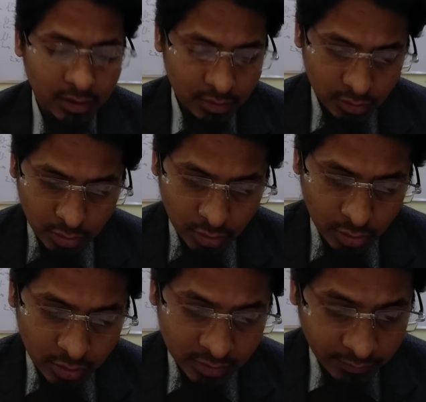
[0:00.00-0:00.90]

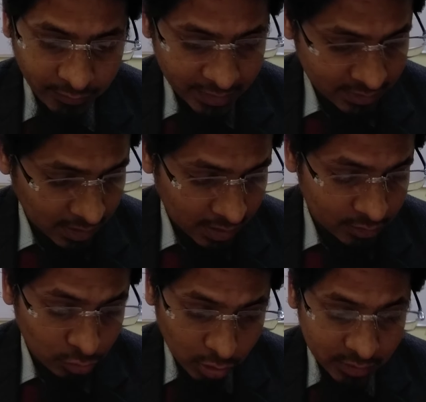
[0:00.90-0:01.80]
So some waste
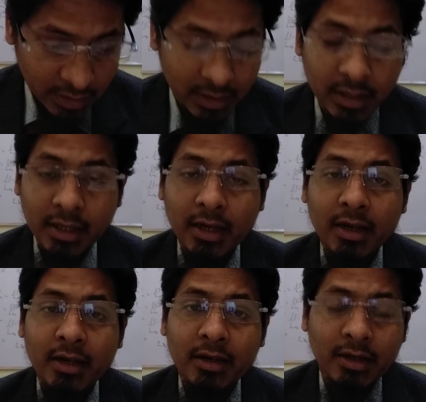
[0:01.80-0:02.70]
are toxic,
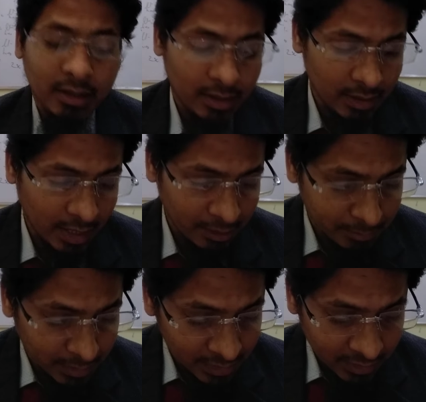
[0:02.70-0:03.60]
like
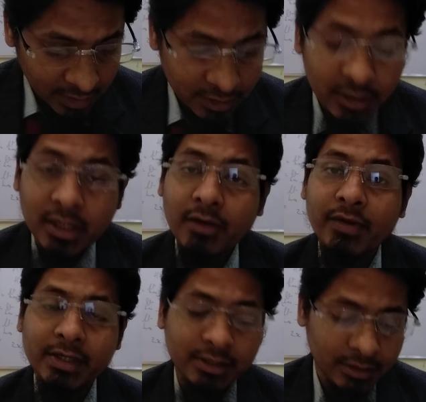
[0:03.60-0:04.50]
many industrial
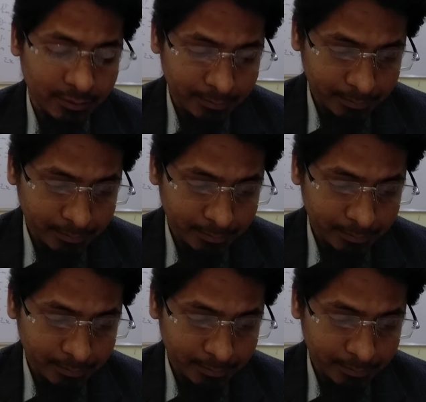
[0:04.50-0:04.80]
waste.